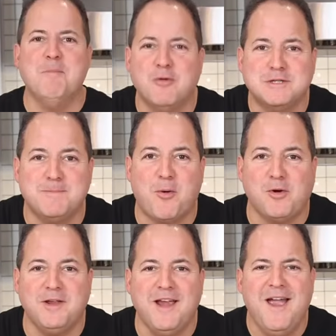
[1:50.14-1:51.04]
Most
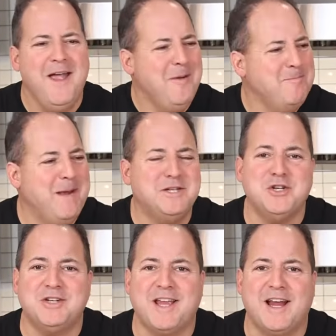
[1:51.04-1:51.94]
importantly, make
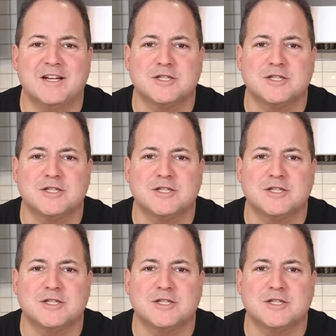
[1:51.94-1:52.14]
sure you take a